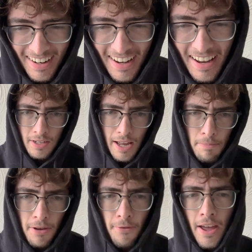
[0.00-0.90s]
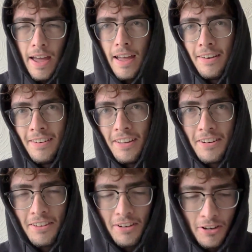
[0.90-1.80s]
So that bit of hair
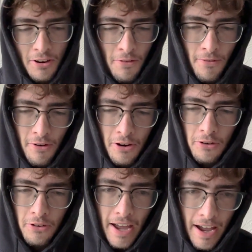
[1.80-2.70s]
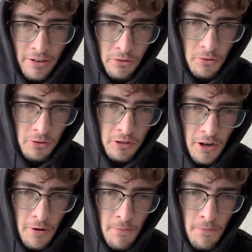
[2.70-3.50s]
didn't look very good at all, so